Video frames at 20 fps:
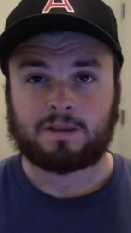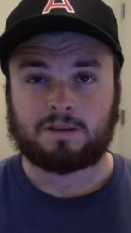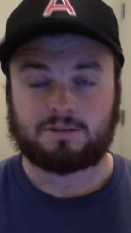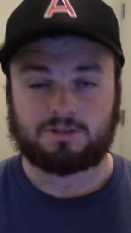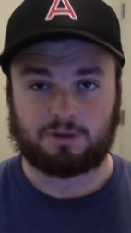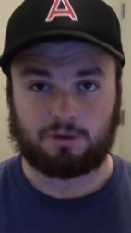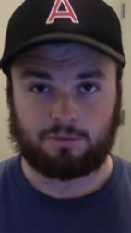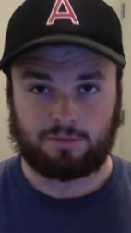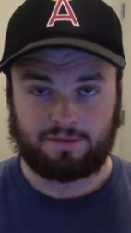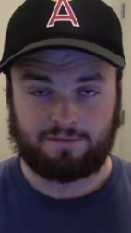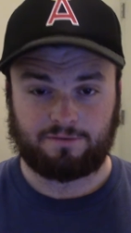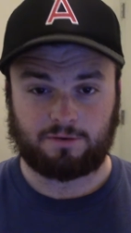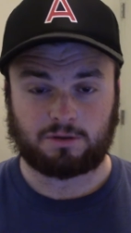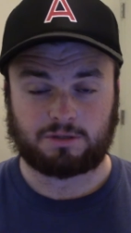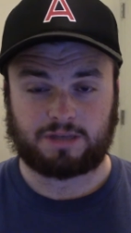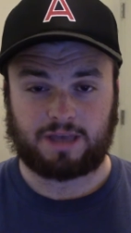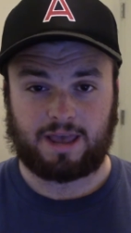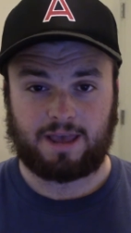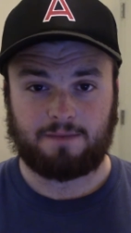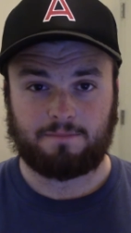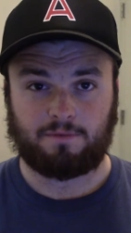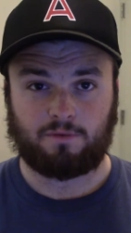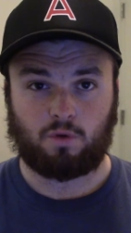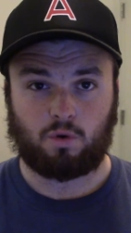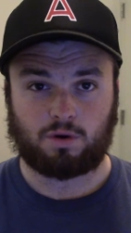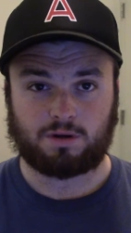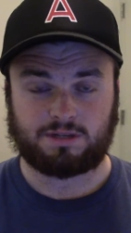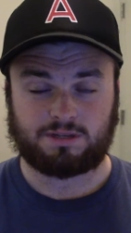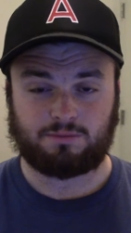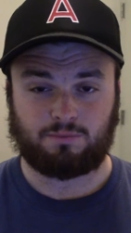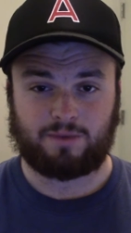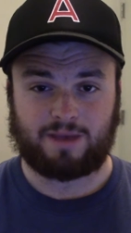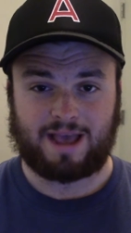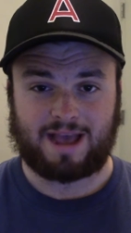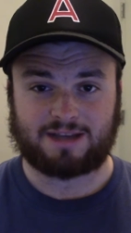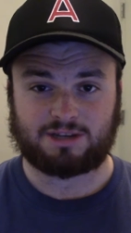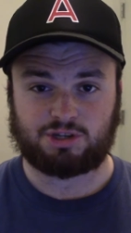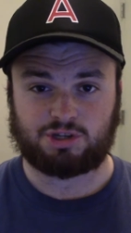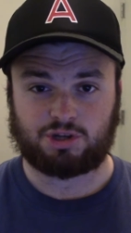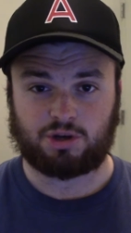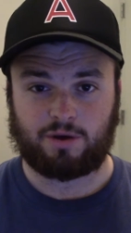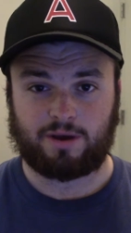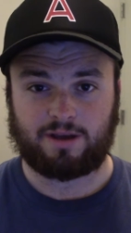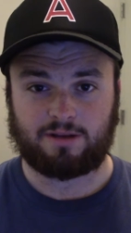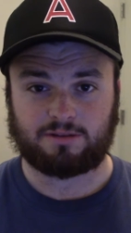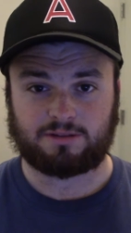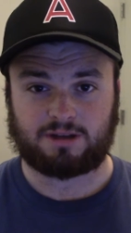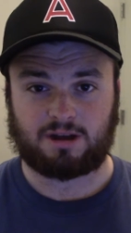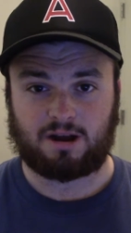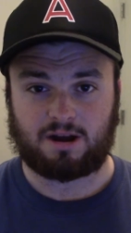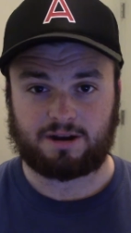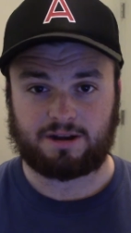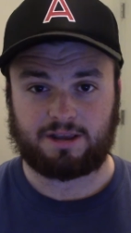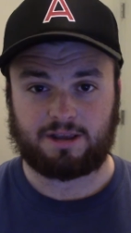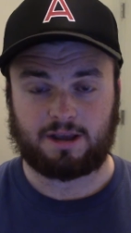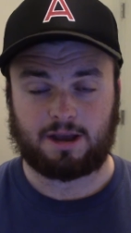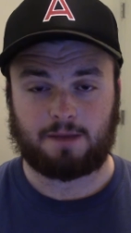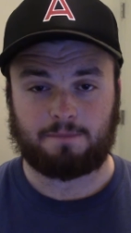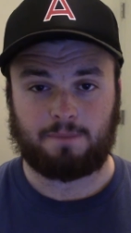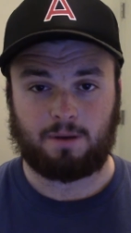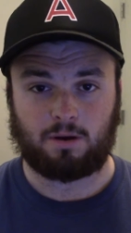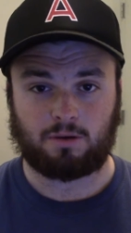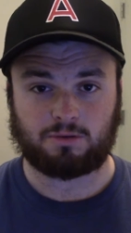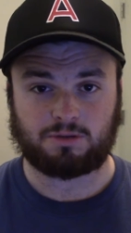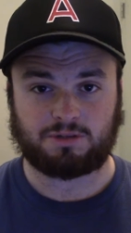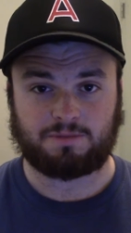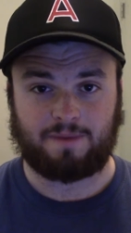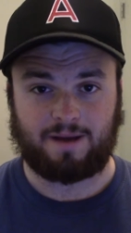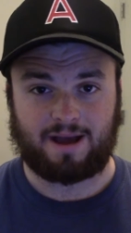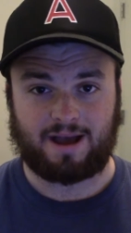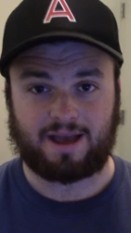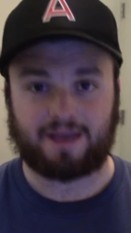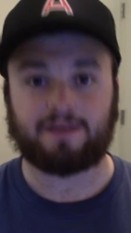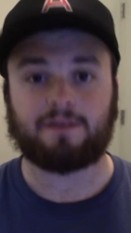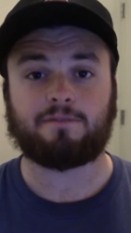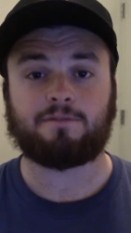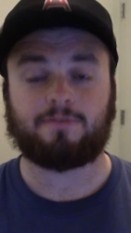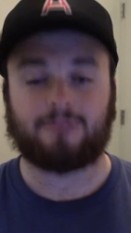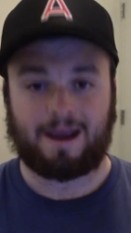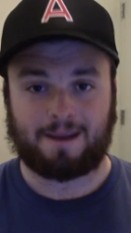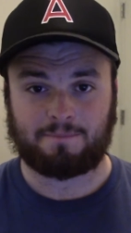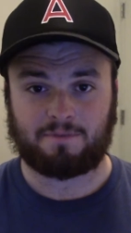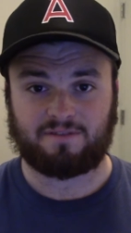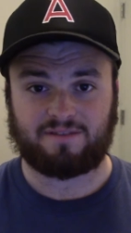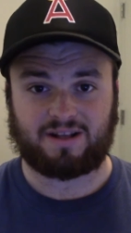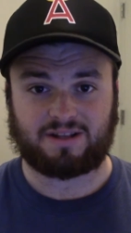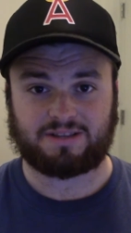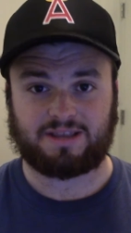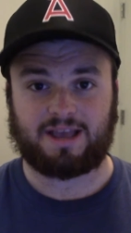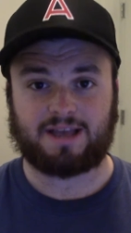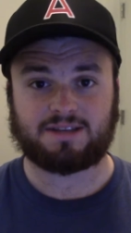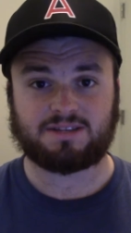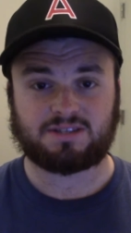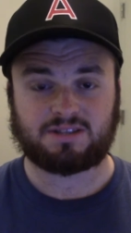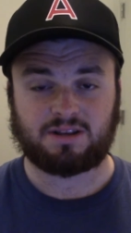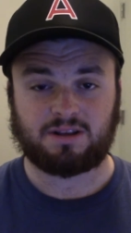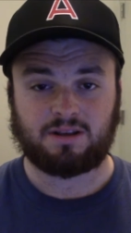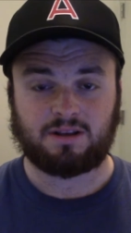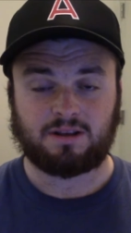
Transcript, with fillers: So the first game, of course, we had Shohei Ohtani opposed by Framber Valdez.